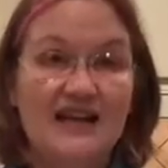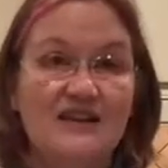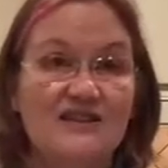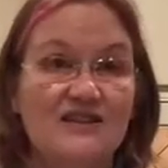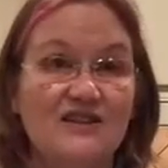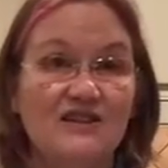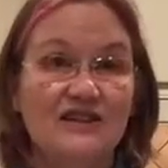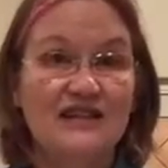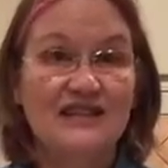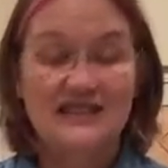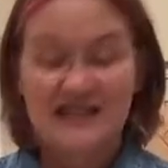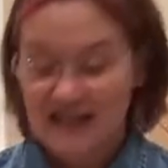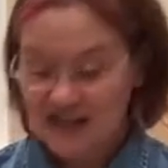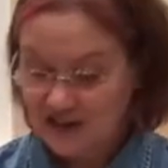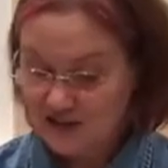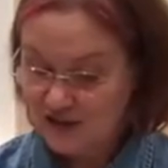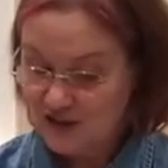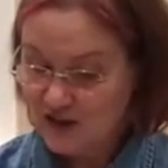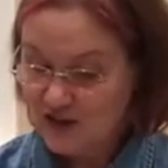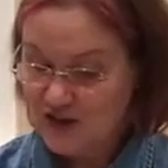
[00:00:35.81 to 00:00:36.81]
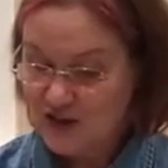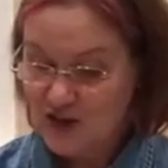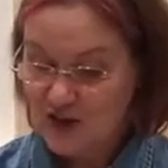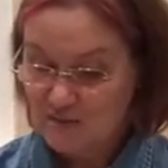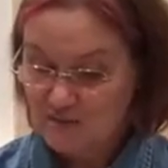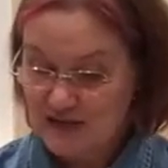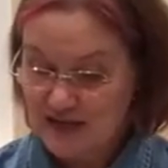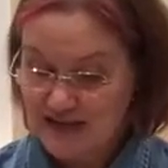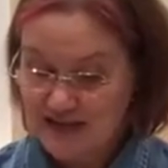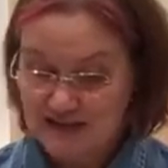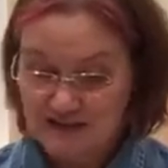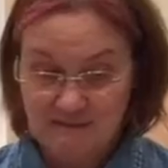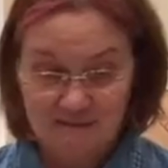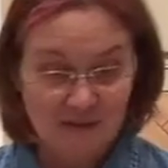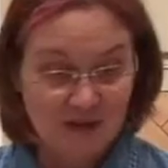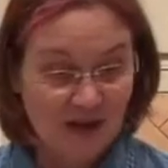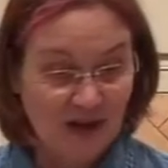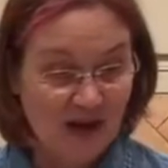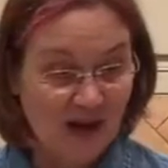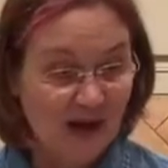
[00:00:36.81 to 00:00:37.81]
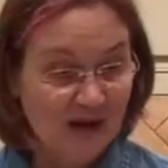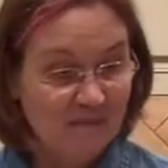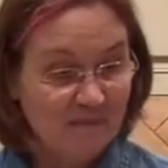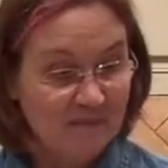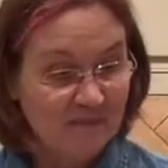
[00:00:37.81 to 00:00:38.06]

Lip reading: So let's take a look at our mise en place.